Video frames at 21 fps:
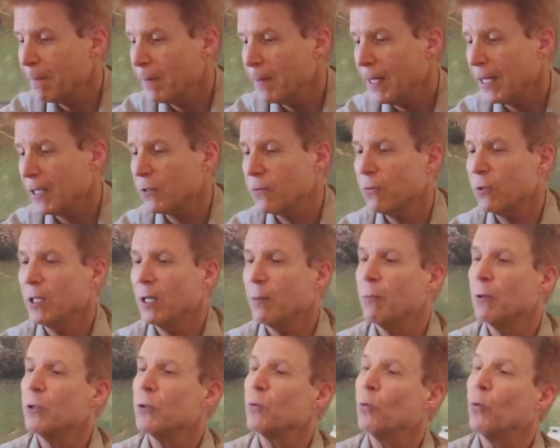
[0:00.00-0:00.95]
That's for
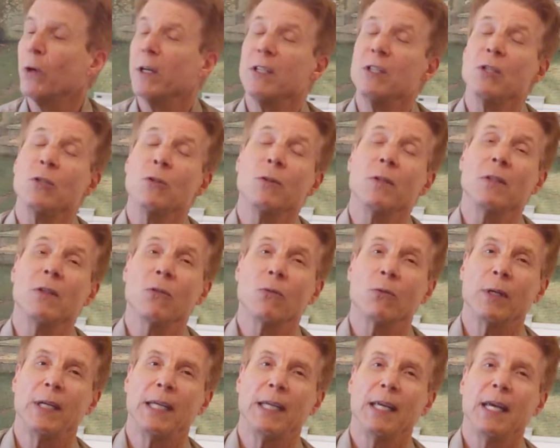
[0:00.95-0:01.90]
numbers 1, 2, and
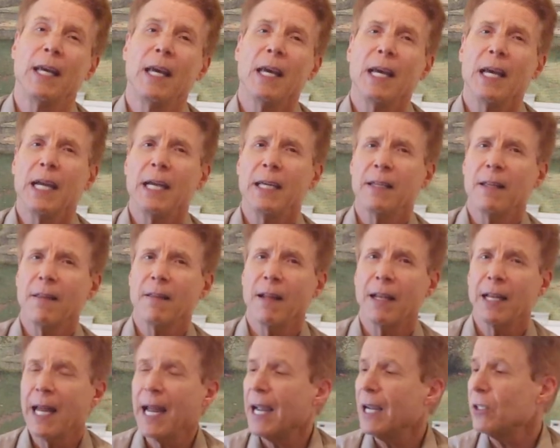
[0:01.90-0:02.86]
3. And then the
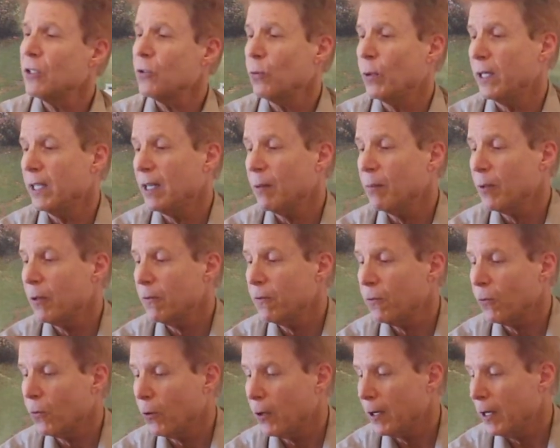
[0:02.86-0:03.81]
last one, number
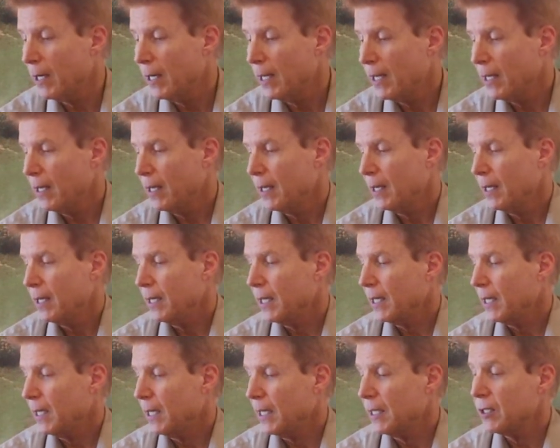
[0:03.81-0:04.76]
4,
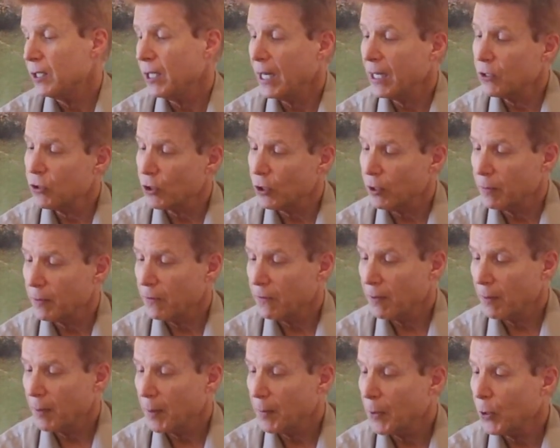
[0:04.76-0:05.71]
is an excerpt
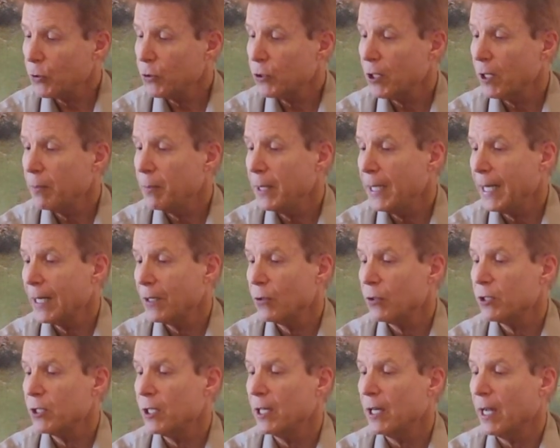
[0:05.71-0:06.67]
from a Mozart
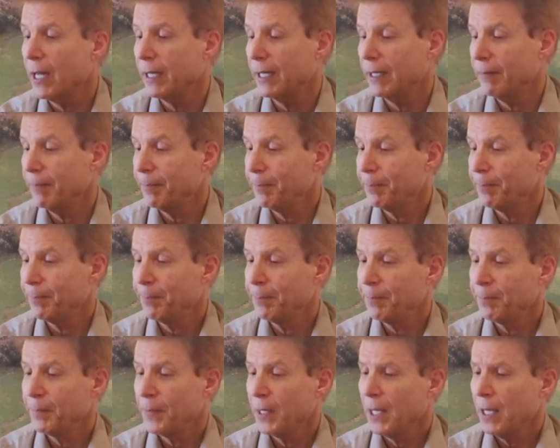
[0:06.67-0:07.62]
piano sonata.
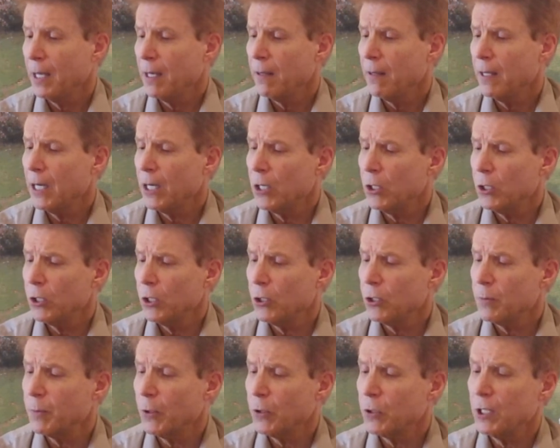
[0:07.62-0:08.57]
There,
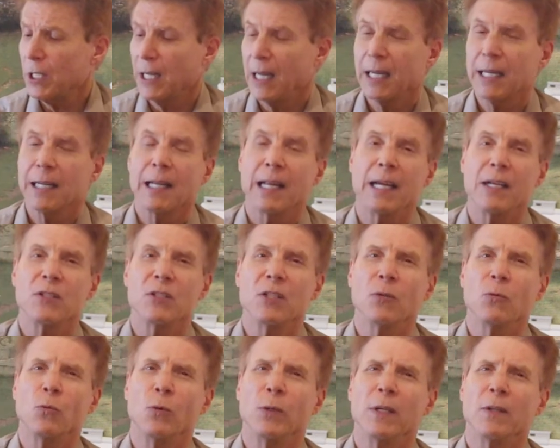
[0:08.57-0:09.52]
you're supposed to analyze
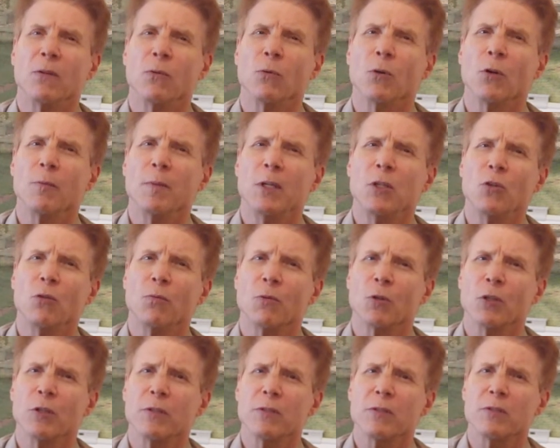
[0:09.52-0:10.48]
it with Roman
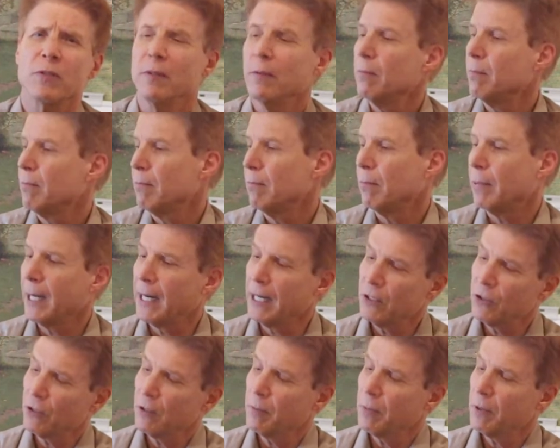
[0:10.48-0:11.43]
numerals,
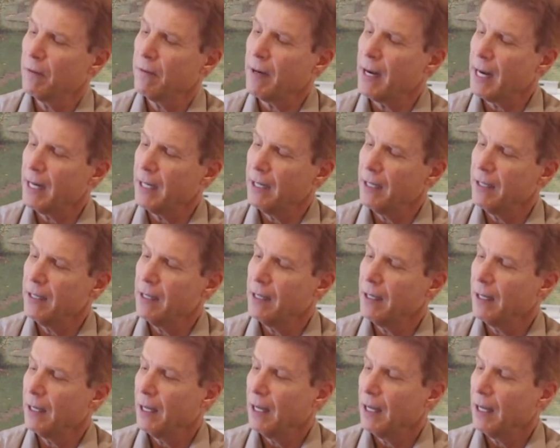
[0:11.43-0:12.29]
blanks are provided,